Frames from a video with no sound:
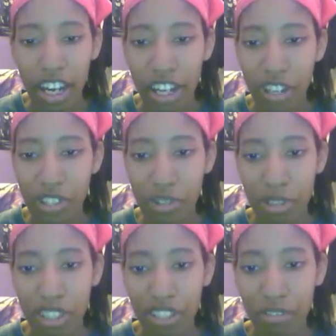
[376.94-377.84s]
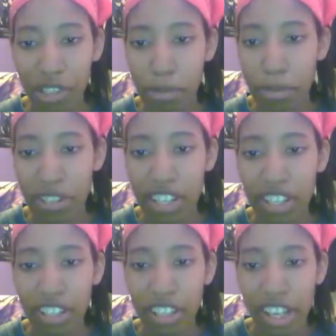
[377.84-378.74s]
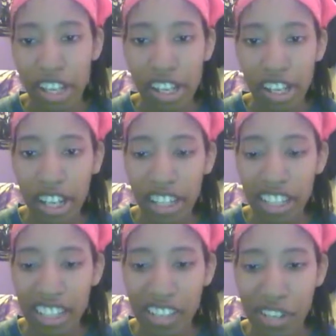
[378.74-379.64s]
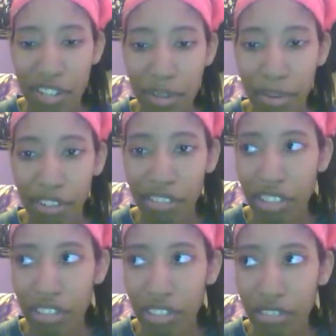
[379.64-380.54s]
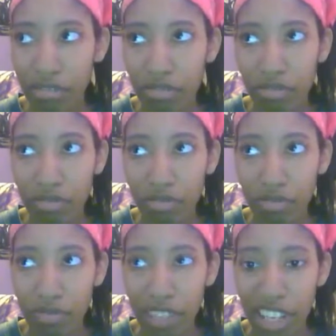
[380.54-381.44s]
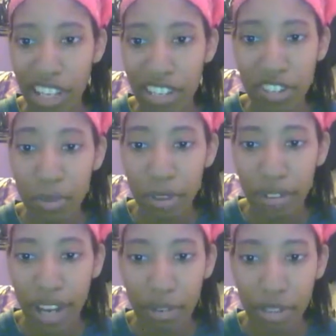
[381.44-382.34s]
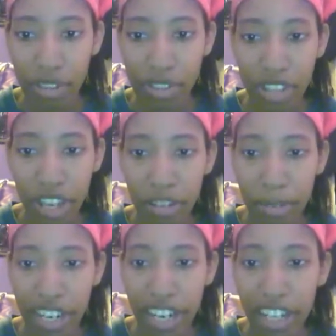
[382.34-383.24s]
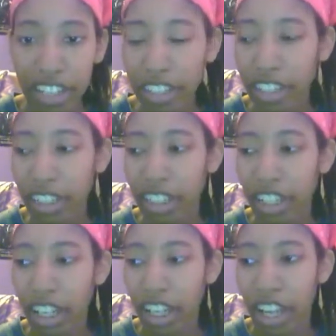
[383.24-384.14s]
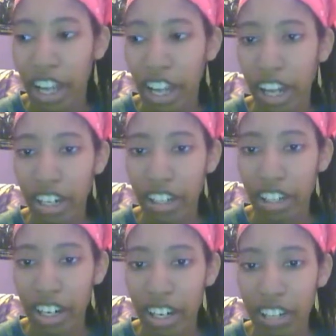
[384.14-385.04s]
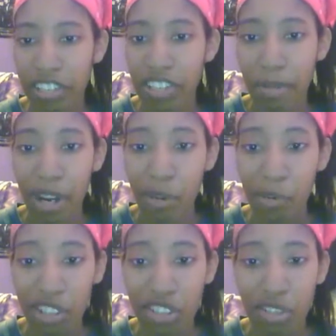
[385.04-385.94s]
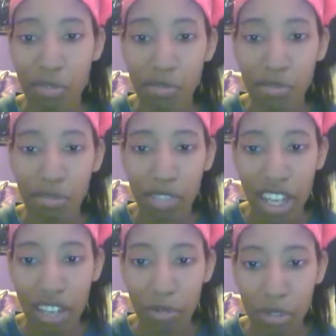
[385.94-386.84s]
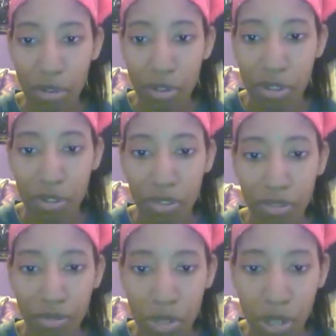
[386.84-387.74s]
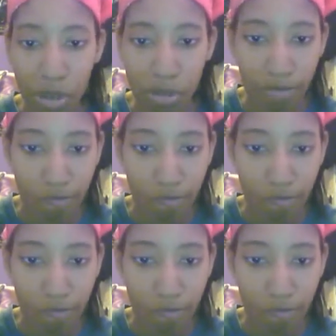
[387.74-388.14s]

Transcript: I also was like really busy. And editing takes about, I don't know, 8 to 12 hours out of my day, and at the time I worked too and was going to school, so